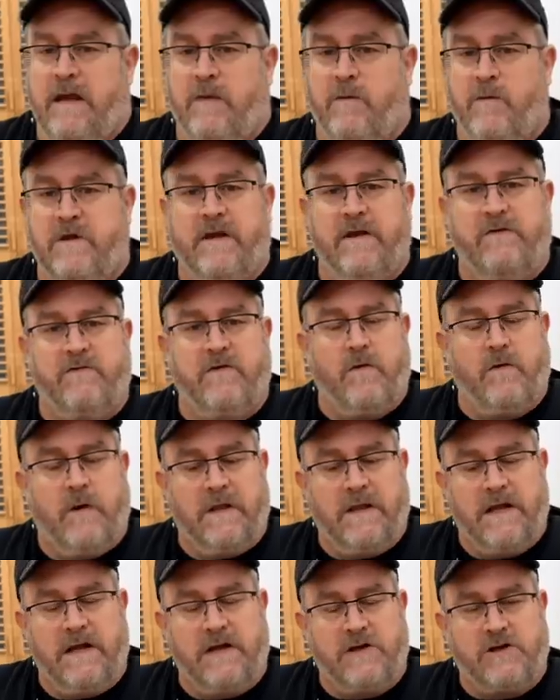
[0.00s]
it will give you a
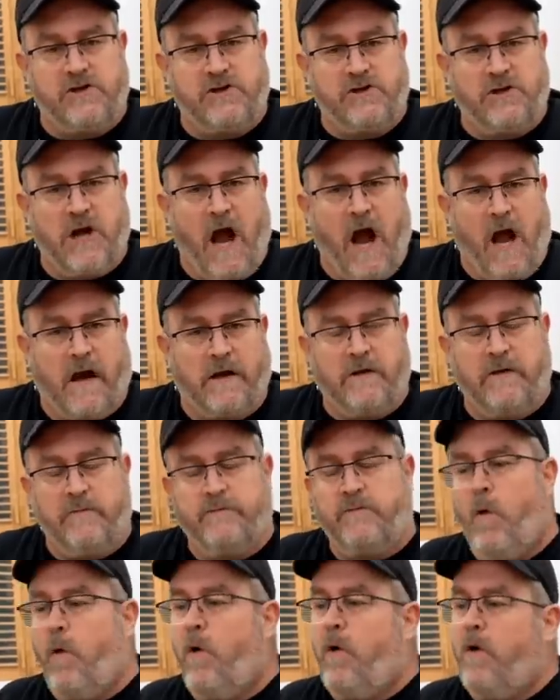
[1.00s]
little shock.
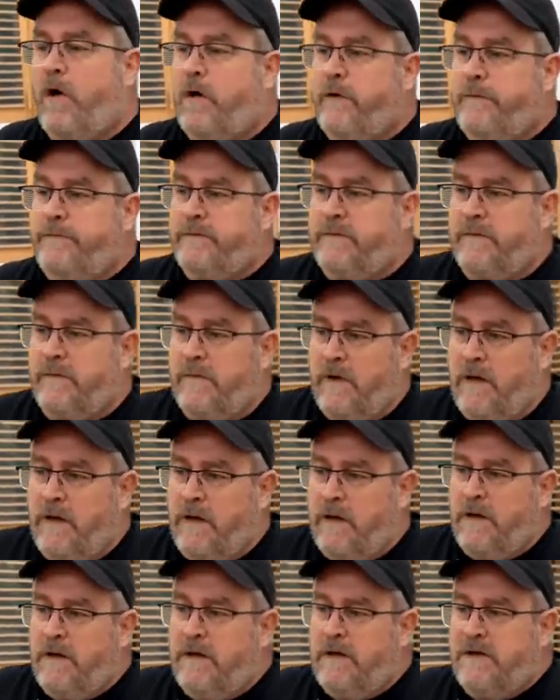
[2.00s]
Or
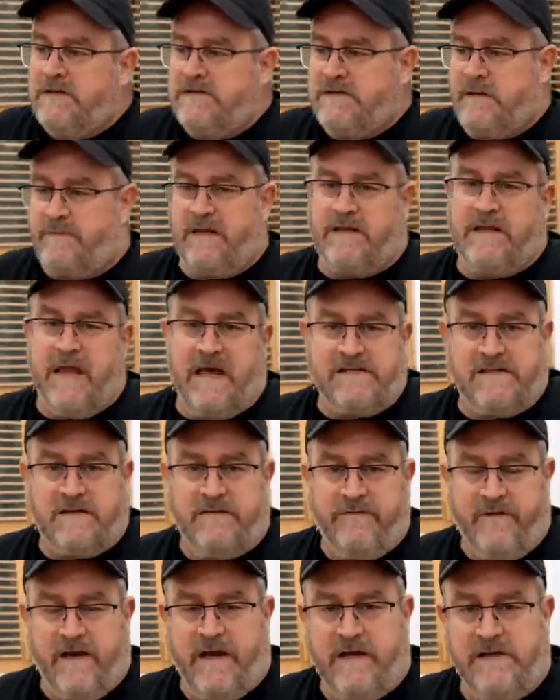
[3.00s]
something less
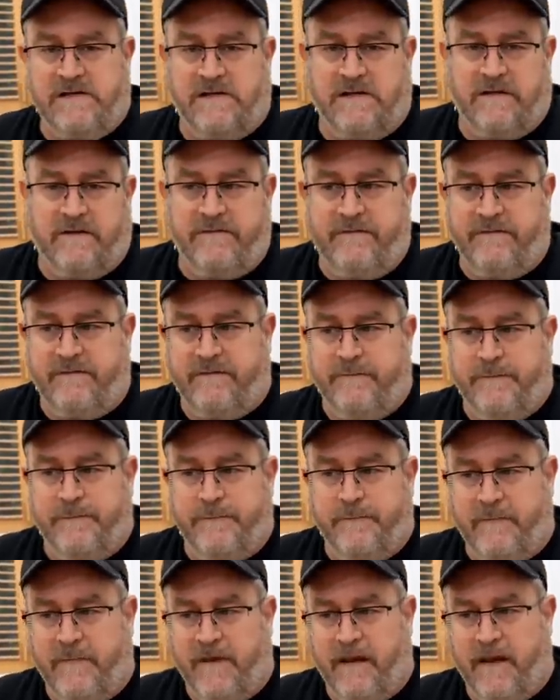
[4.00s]
invasive,
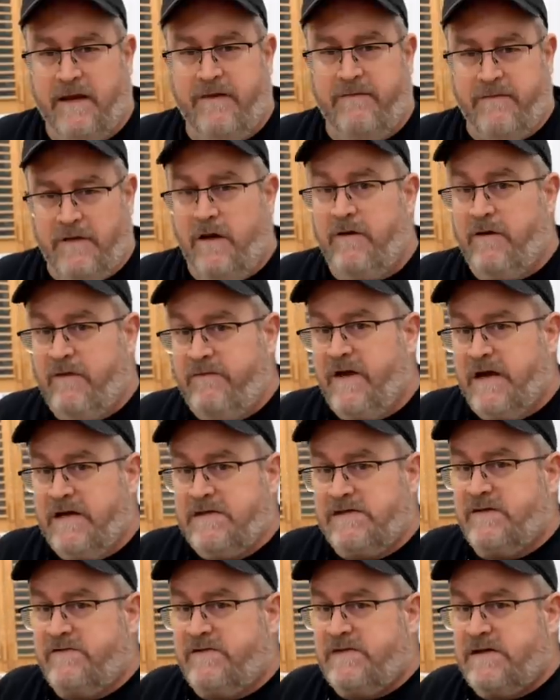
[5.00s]
even though
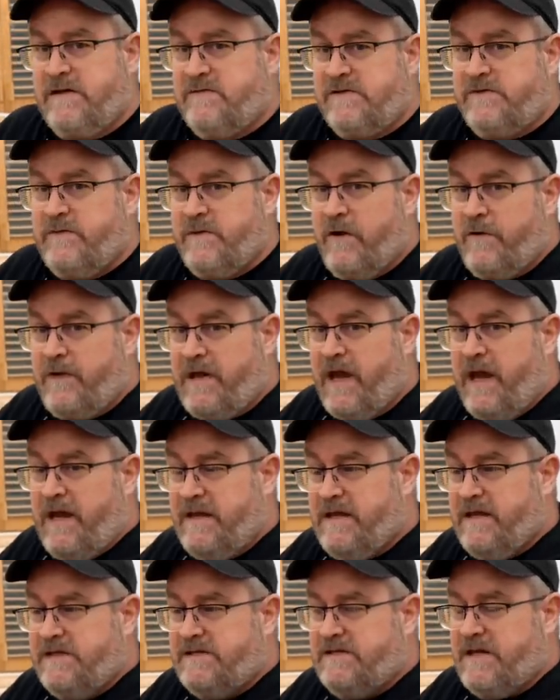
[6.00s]
invasive seems to be okay
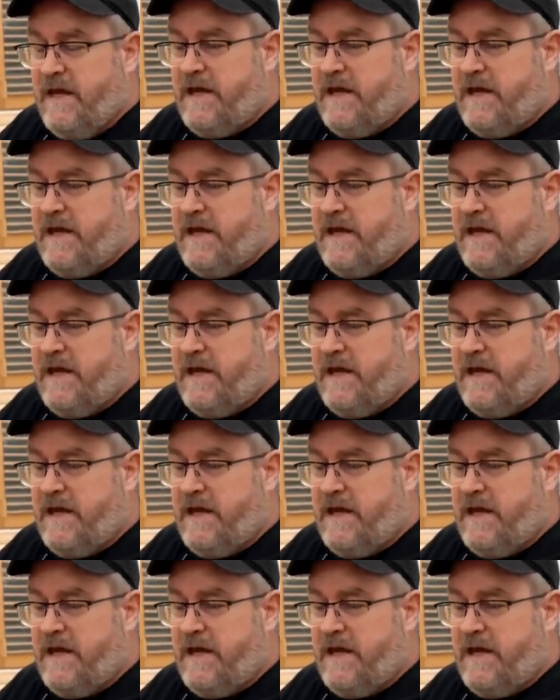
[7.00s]
these